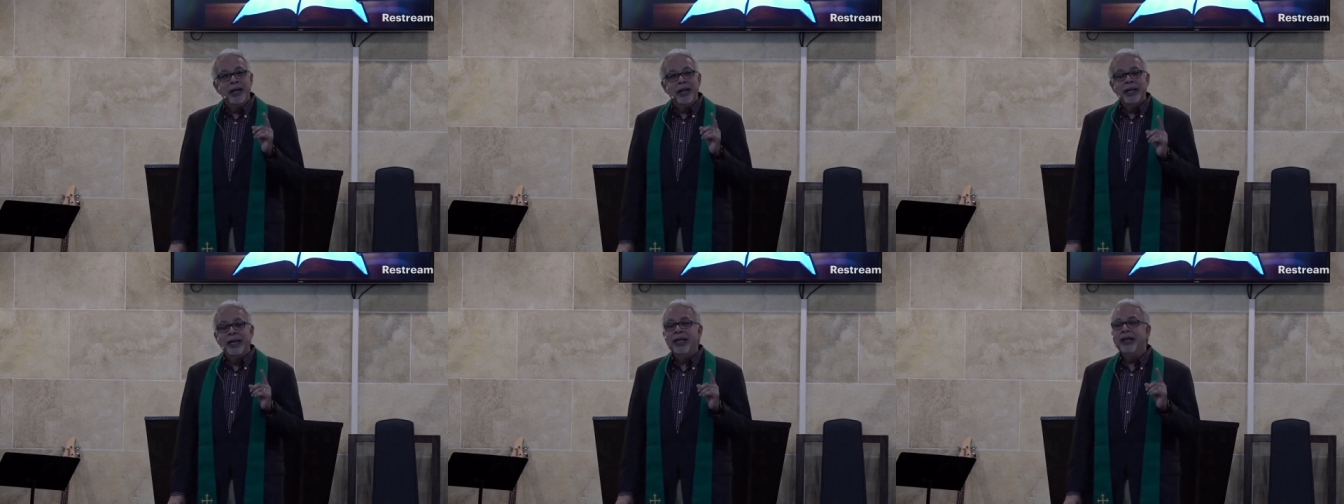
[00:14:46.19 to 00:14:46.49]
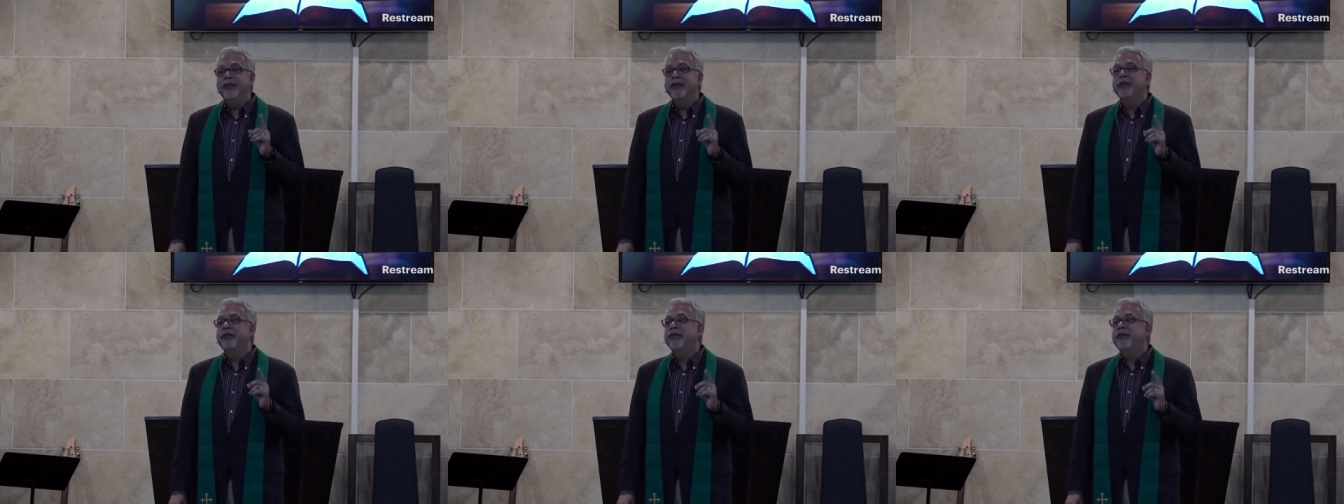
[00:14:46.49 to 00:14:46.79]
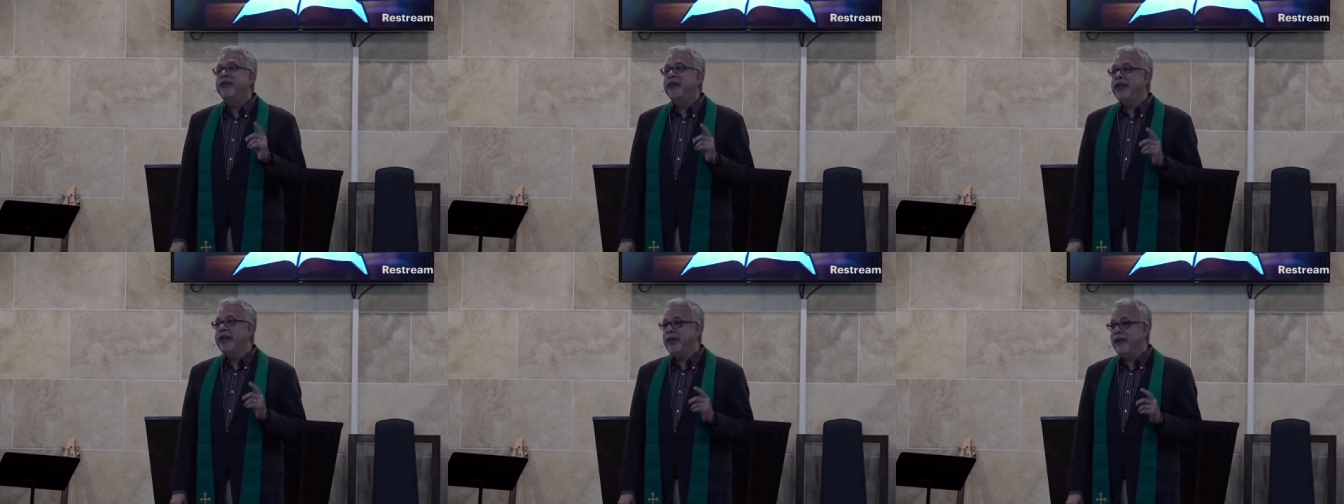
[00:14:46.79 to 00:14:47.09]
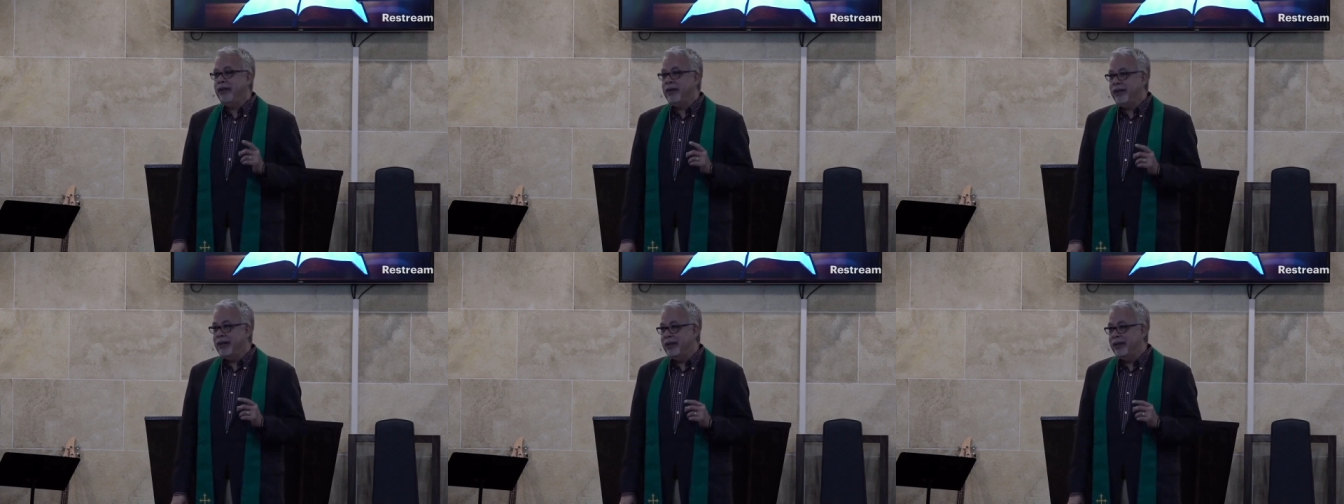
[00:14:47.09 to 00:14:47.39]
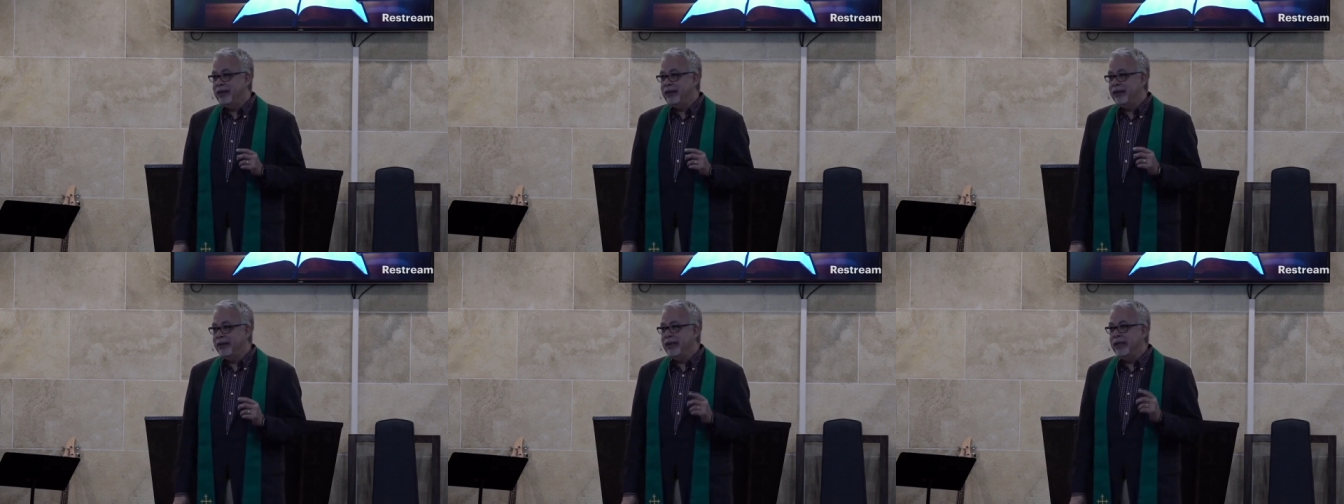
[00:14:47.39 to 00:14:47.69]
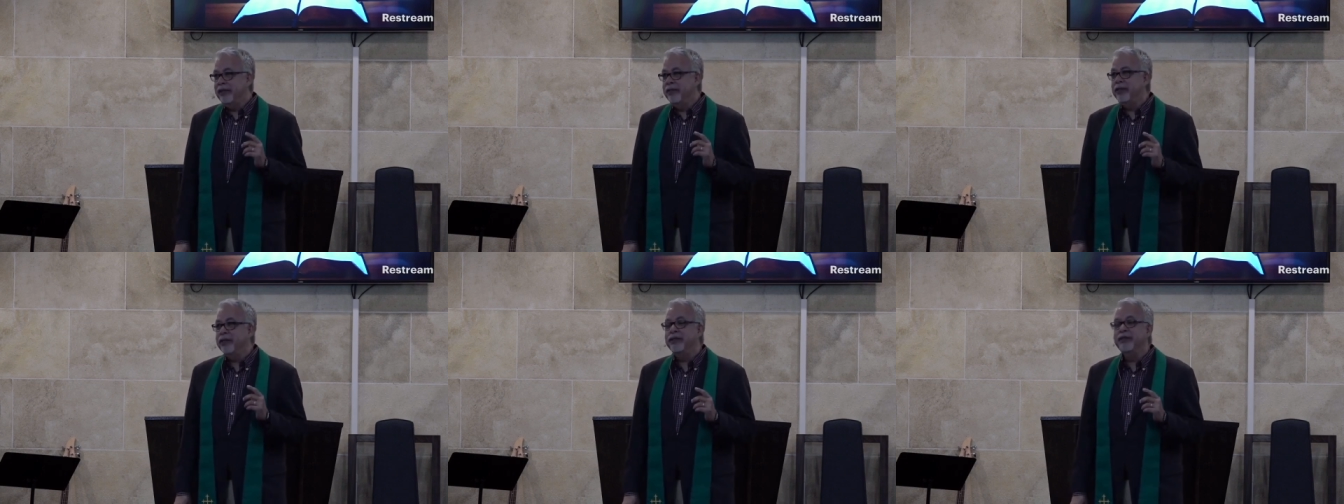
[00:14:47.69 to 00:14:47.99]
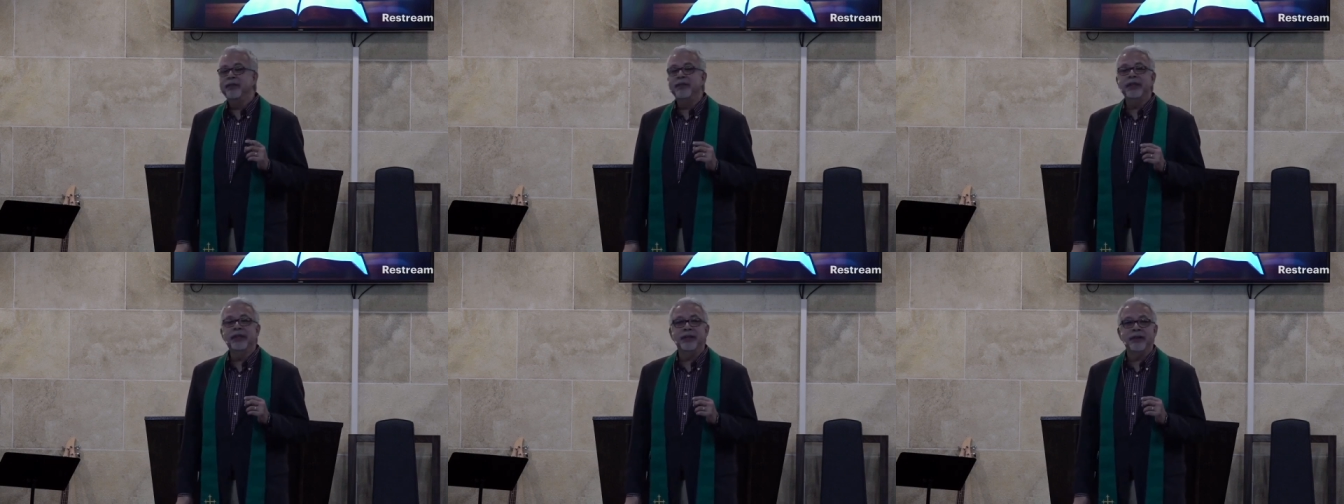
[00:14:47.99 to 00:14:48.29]
even a fear, even a
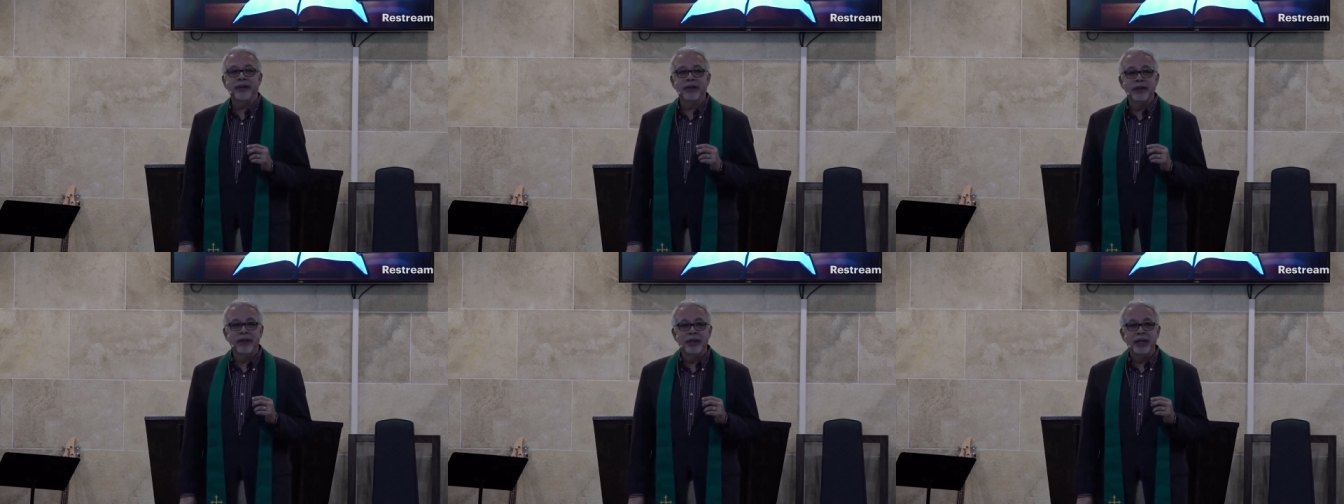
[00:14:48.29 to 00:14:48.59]
fear.